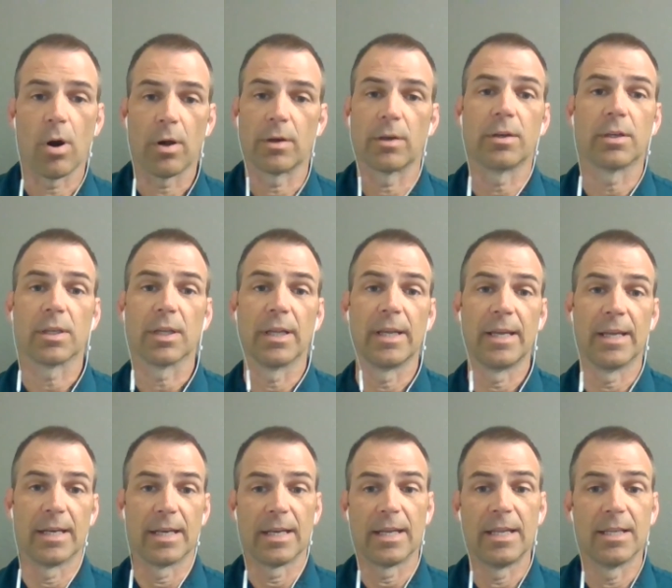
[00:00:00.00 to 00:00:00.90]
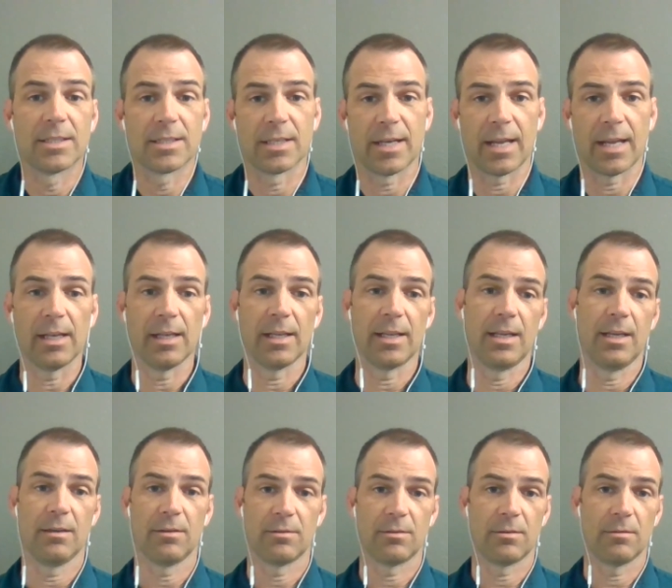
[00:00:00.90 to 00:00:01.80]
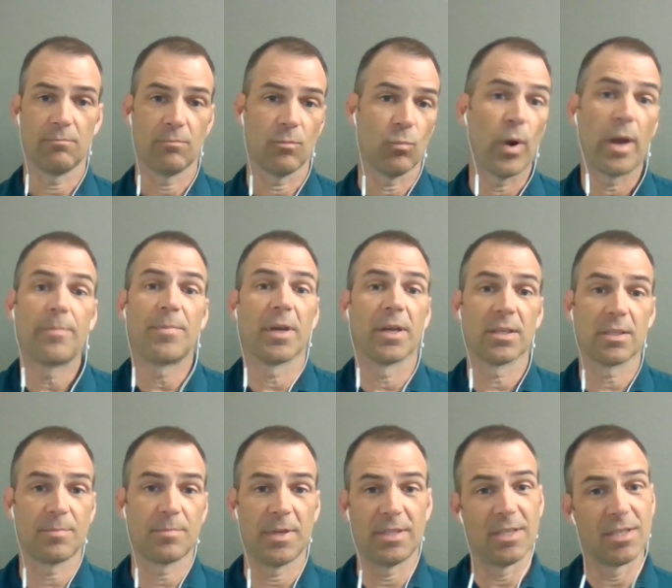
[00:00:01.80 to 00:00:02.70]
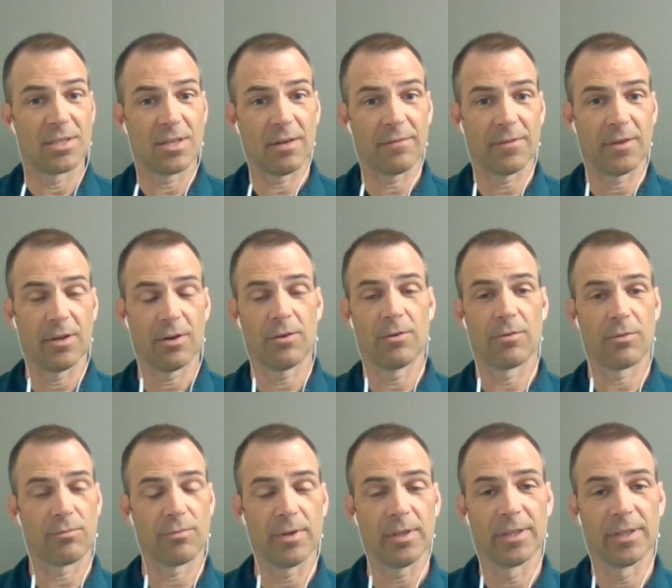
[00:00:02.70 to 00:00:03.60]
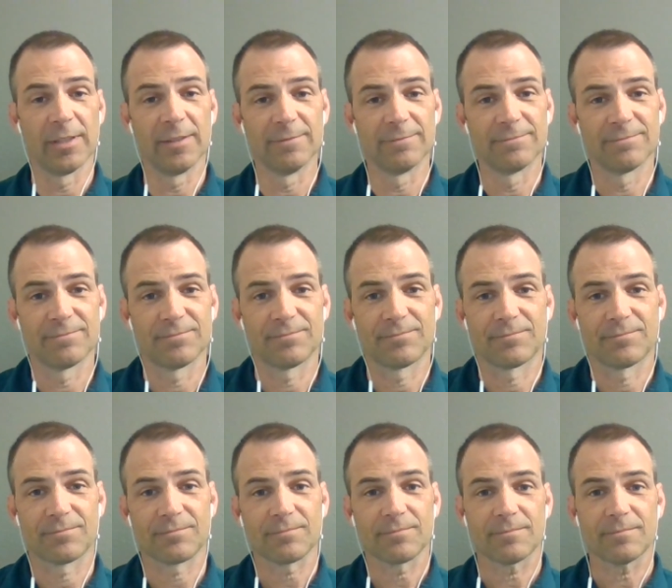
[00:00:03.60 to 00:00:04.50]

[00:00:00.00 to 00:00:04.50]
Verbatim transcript: wantonly and incidentally wiping a species off the earth, really. Sean